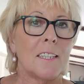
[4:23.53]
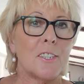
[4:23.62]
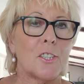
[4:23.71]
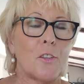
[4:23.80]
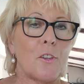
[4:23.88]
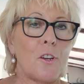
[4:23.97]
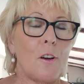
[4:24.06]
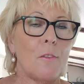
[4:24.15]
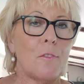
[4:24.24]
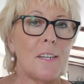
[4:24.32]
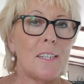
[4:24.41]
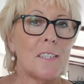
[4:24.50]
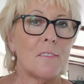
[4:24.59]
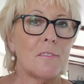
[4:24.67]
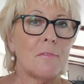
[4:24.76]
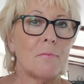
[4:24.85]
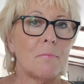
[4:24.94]
So they're not afraid
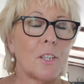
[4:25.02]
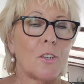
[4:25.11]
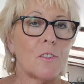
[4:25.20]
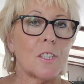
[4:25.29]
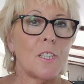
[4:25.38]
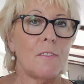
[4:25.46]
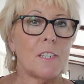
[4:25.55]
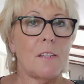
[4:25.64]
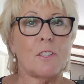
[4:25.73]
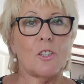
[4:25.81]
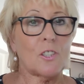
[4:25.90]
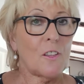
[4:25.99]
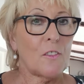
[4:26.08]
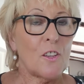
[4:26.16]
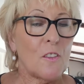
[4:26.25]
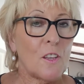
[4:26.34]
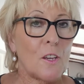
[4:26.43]
of the Conservatives because
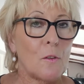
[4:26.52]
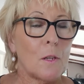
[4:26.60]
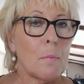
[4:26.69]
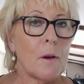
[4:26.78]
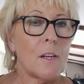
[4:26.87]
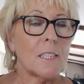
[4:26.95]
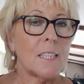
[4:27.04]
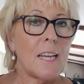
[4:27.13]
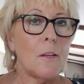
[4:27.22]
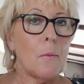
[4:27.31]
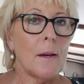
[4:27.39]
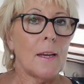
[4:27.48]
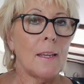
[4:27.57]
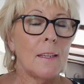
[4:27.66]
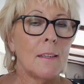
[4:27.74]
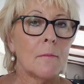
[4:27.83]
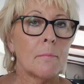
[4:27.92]
they're the uni party anyway.
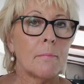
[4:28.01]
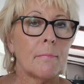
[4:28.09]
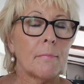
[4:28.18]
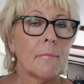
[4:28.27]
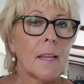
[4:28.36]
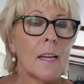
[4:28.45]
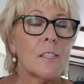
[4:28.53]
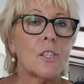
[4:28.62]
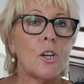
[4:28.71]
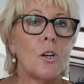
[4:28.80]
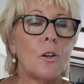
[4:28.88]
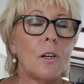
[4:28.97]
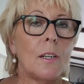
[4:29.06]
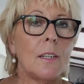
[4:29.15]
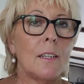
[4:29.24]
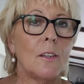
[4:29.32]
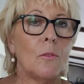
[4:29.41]
So
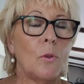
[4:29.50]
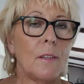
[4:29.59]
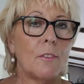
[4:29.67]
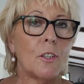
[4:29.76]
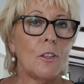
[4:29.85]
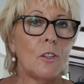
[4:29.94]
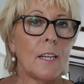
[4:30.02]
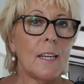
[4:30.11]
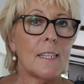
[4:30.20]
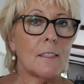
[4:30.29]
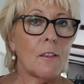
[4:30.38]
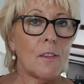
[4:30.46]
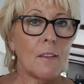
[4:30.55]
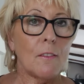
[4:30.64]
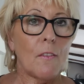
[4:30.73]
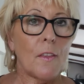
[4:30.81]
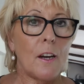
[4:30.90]
what you've got to look at is the
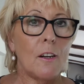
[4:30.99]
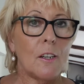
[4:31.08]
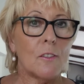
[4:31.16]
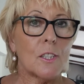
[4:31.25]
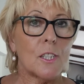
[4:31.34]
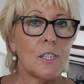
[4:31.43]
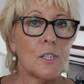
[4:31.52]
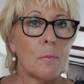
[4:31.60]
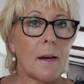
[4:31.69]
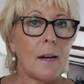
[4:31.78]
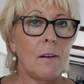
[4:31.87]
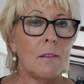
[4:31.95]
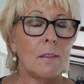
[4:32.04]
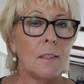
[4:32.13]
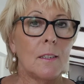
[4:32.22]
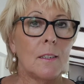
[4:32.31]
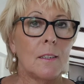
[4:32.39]
thing that they are concerned about
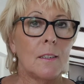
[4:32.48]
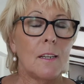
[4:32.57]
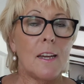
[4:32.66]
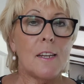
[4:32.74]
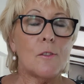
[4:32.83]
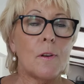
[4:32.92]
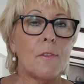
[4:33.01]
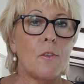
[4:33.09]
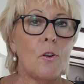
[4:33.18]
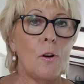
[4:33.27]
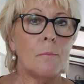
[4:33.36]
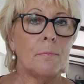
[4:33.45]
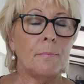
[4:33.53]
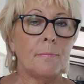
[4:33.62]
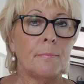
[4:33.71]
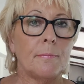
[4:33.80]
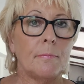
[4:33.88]
is Reform.
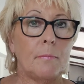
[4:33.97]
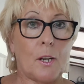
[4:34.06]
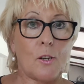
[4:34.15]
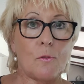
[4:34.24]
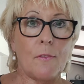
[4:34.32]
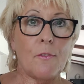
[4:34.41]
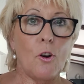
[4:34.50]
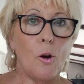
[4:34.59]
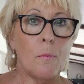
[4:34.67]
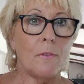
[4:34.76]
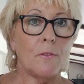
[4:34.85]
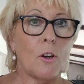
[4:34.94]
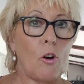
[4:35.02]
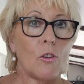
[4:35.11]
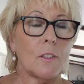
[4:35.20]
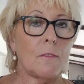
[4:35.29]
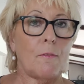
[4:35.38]
Because Reform have
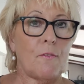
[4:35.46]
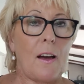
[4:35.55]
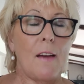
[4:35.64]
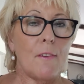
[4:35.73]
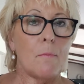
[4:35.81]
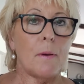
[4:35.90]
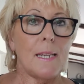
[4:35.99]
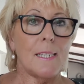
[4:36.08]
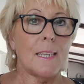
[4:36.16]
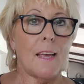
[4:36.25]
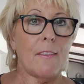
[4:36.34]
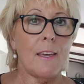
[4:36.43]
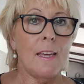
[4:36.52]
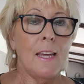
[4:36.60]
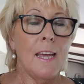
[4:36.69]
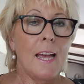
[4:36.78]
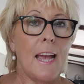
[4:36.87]
got 5 MPs together
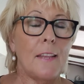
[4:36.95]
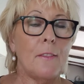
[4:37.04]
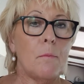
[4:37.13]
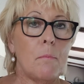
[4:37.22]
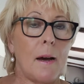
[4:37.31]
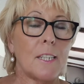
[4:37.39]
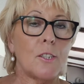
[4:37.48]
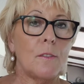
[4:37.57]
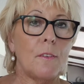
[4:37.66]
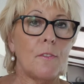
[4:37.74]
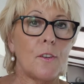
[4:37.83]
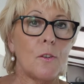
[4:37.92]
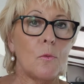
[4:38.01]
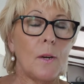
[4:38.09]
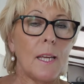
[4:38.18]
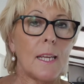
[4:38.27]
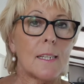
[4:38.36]
in the matter of a few
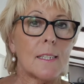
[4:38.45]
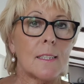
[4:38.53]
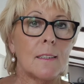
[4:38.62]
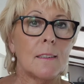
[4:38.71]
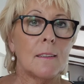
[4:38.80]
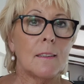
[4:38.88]
weeks